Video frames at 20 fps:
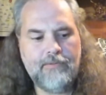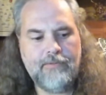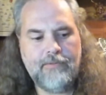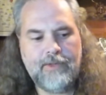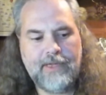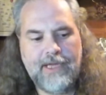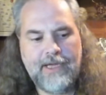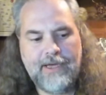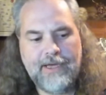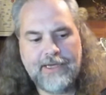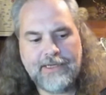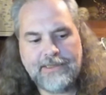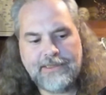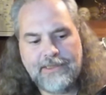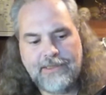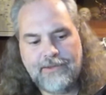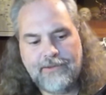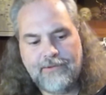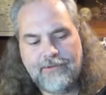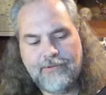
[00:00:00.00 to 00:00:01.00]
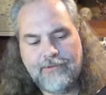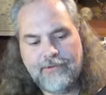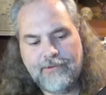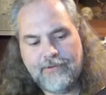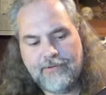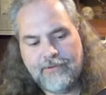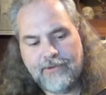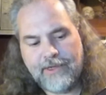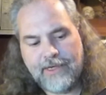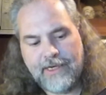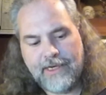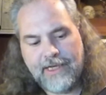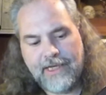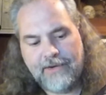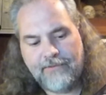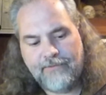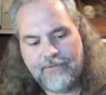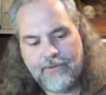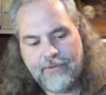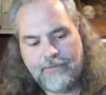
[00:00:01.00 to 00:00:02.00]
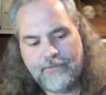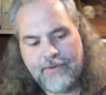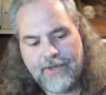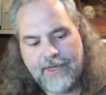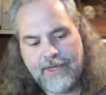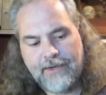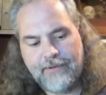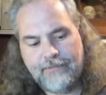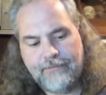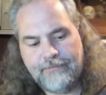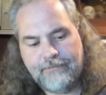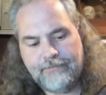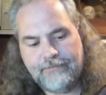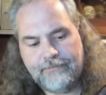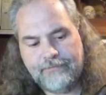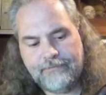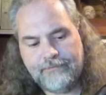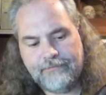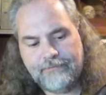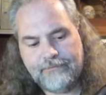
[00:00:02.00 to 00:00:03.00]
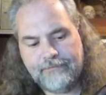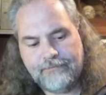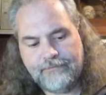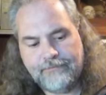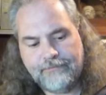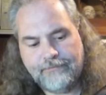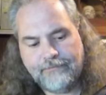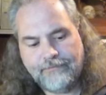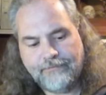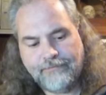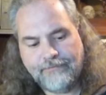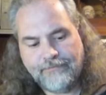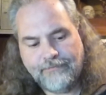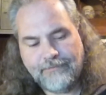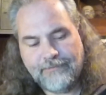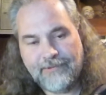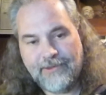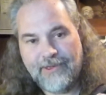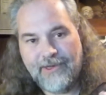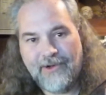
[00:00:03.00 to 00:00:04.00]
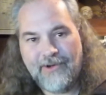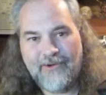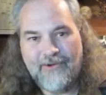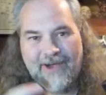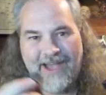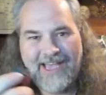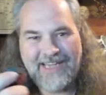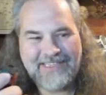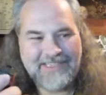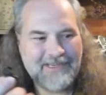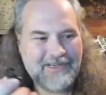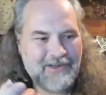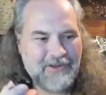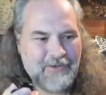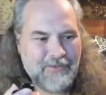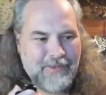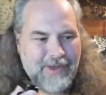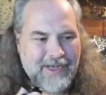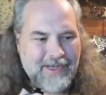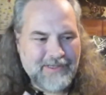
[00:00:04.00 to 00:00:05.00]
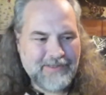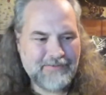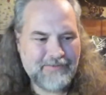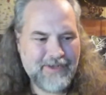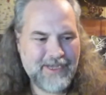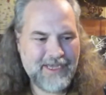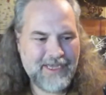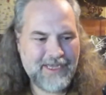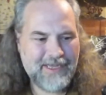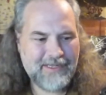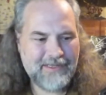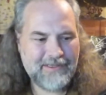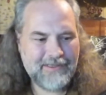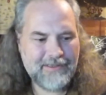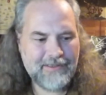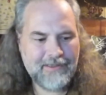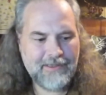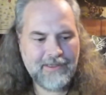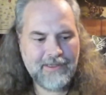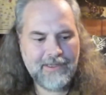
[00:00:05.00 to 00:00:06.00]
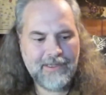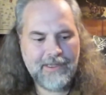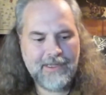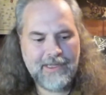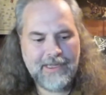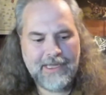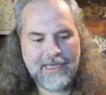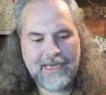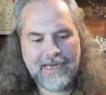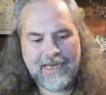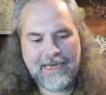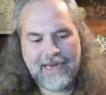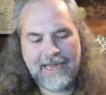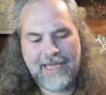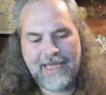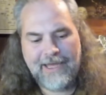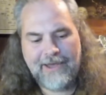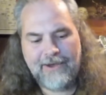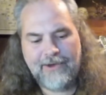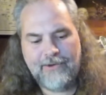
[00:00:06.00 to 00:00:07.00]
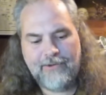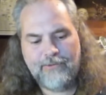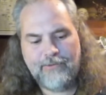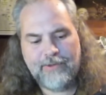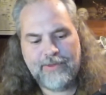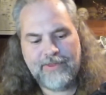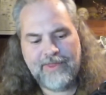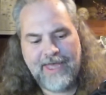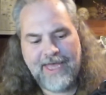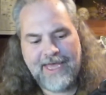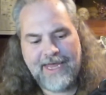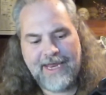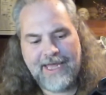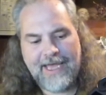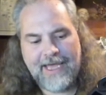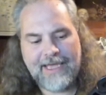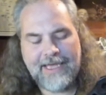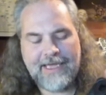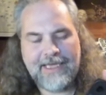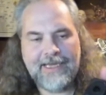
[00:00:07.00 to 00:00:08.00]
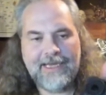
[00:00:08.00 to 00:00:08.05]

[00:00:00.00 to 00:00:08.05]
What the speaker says: Now I can still connect from the bottom. Good old Action 2 mounts, man. And now, with that, I can